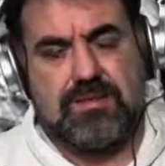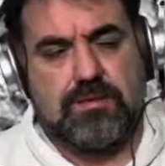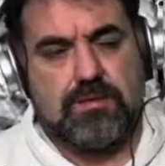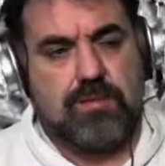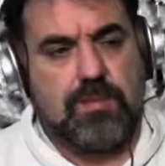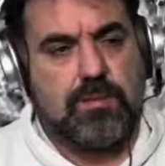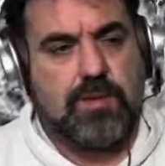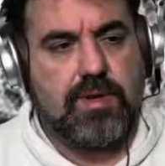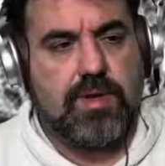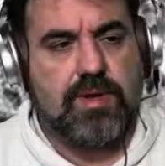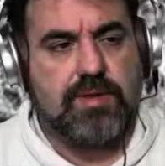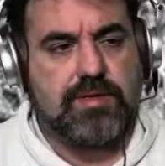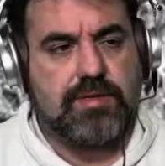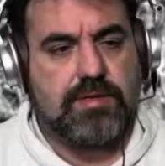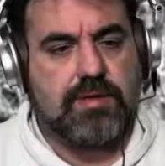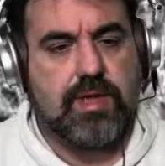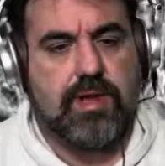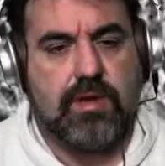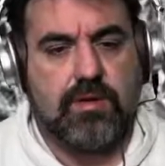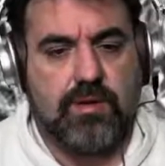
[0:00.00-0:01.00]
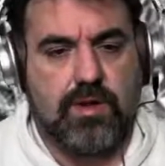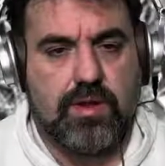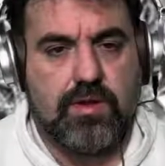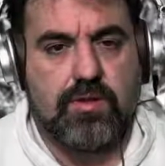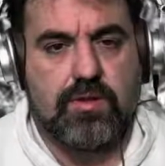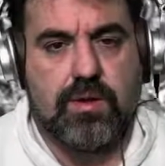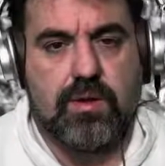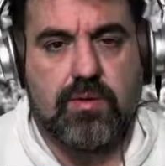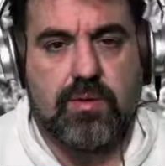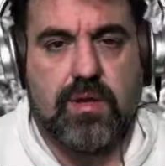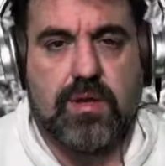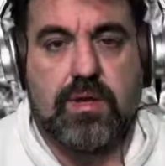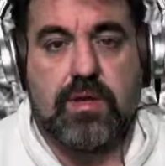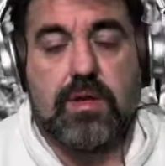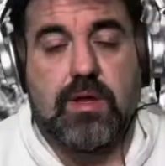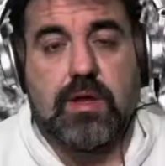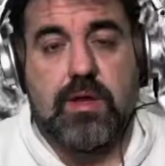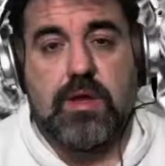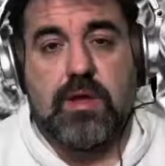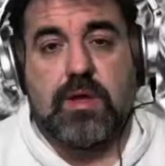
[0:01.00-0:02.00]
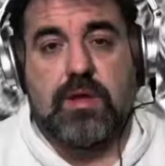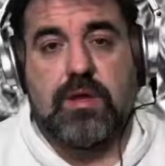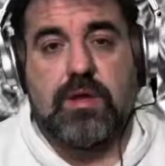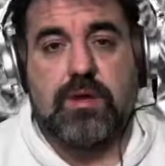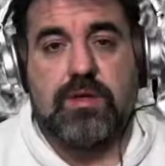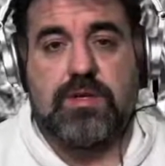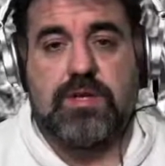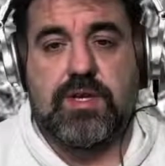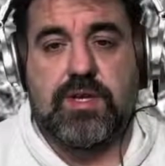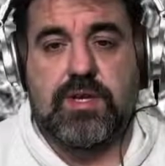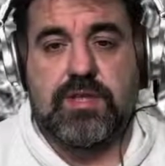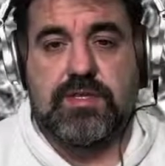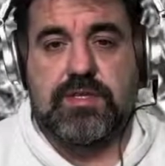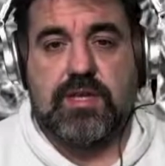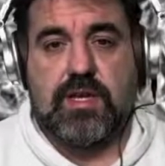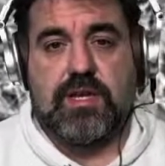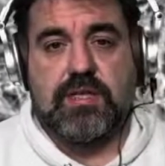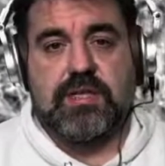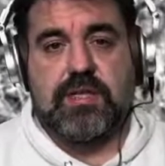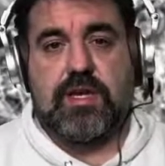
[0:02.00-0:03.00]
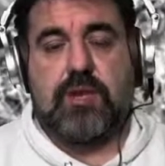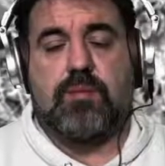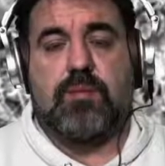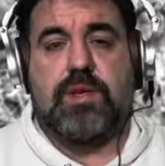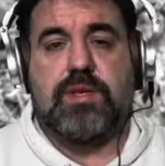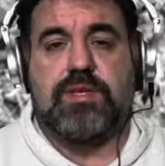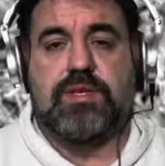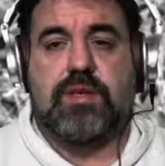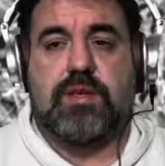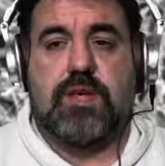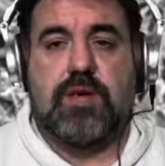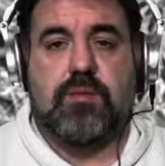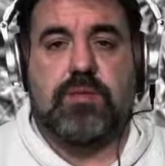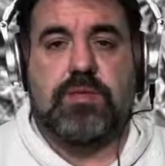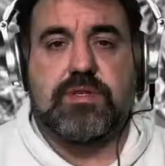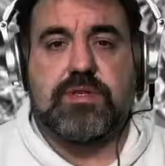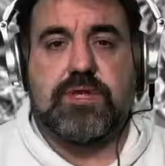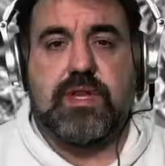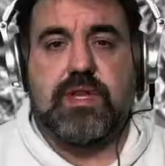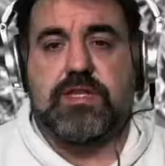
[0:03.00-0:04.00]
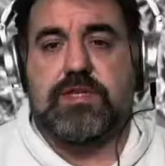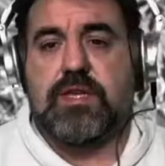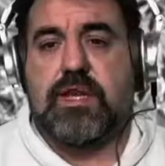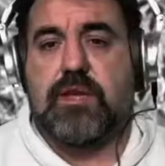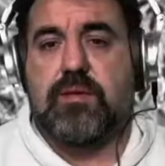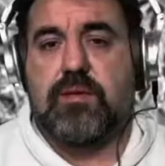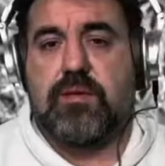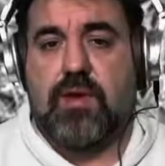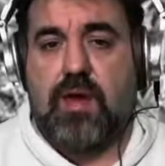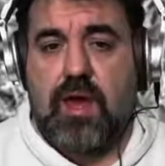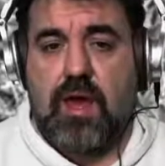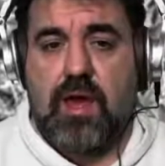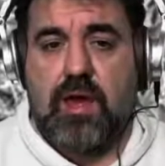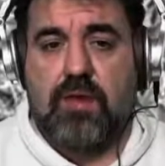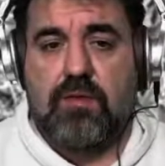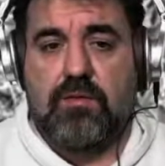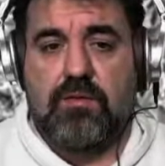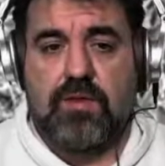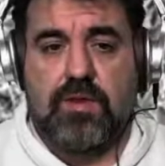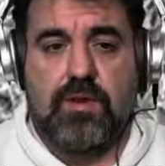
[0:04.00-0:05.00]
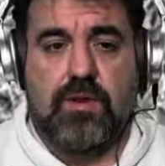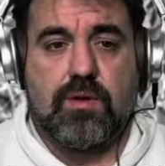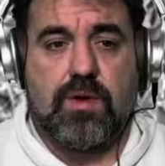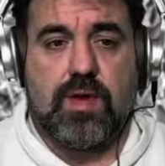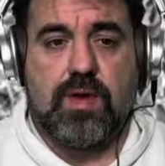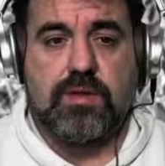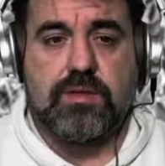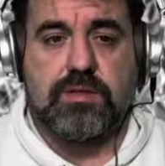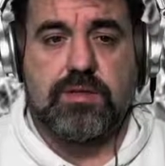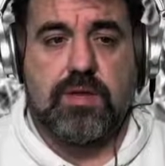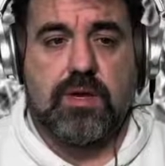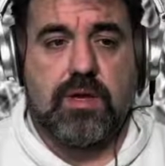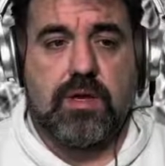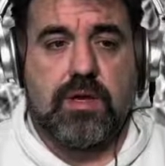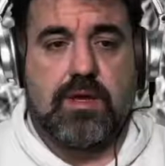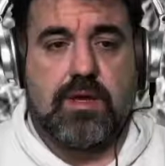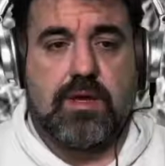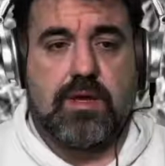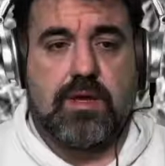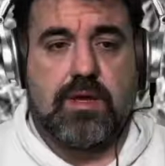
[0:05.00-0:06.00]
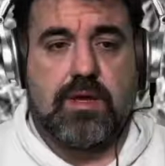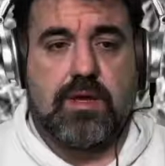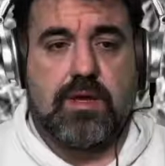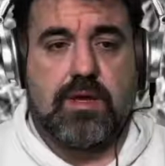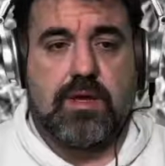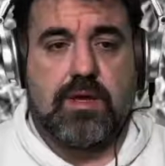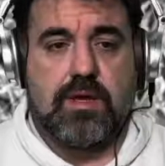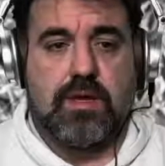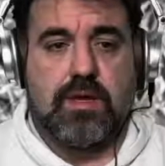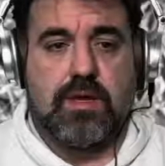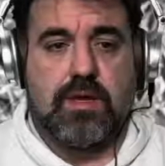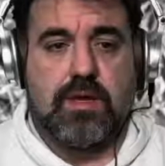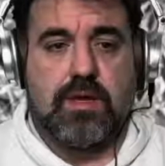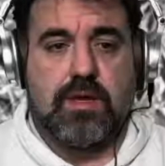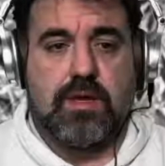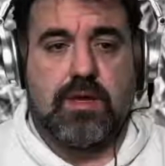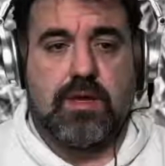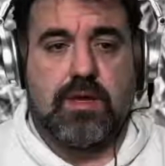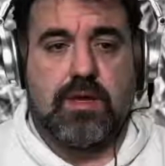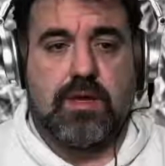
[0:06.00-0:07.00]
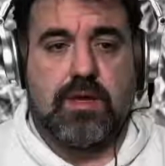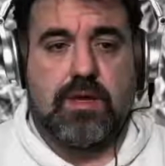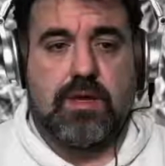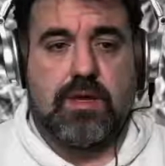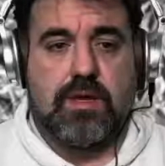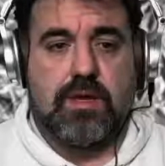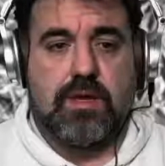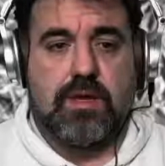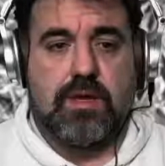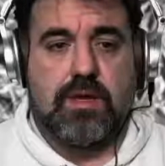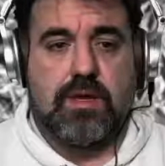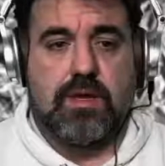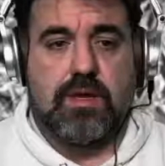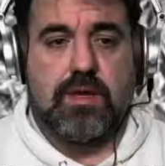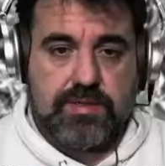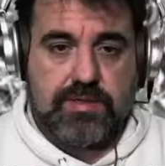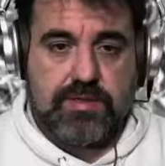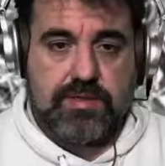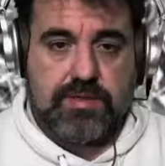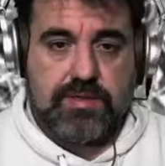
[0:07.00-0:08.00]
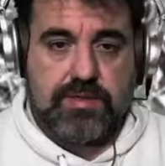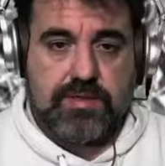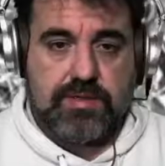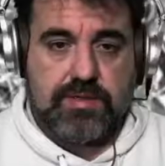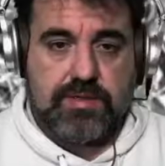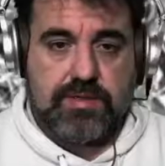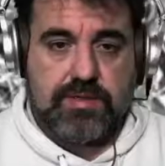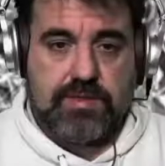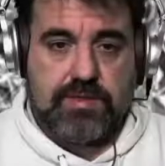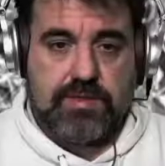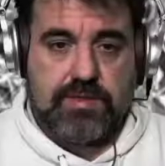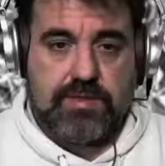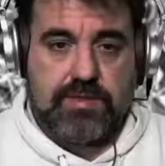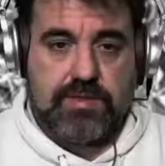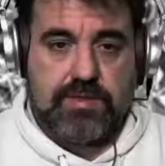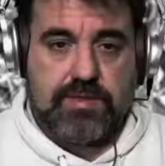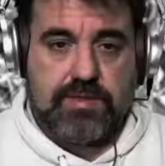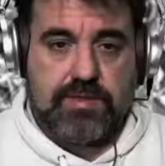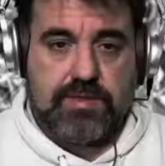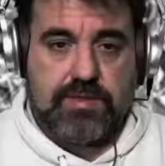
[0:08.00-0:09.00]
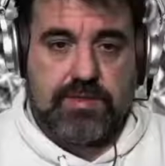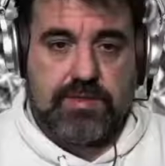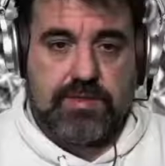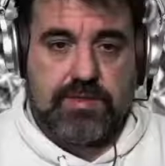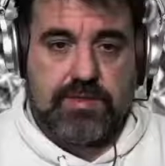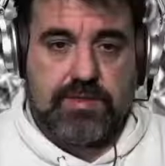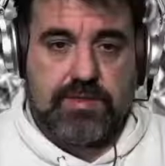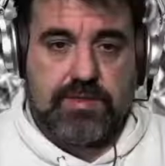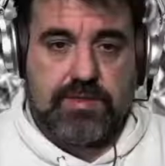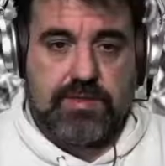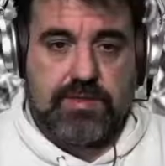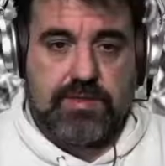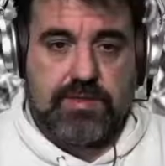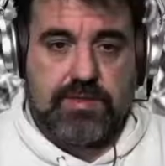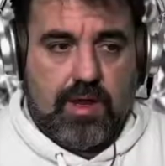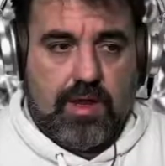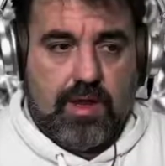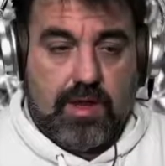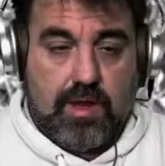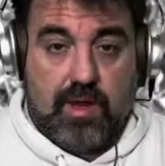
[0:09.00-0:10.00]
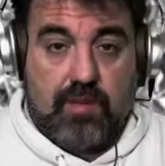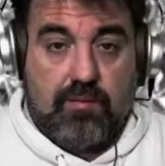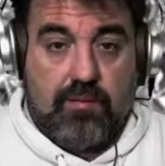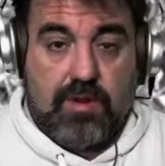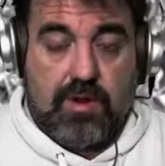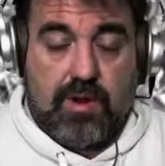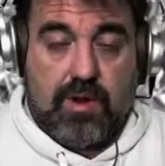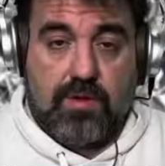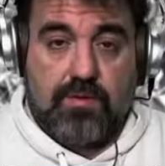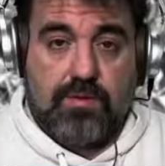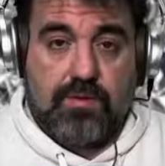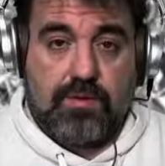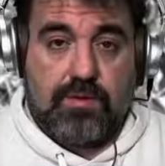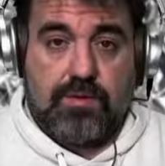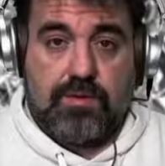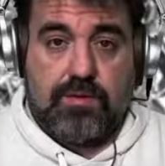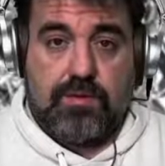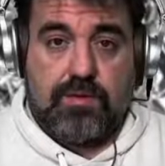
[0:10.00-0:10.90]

I mean, I don't know. I mean, you should get stage time based on how much stage time you have. You know, as someone who's been dabbling in this for 4 to 5 years, yeah, I've been offered,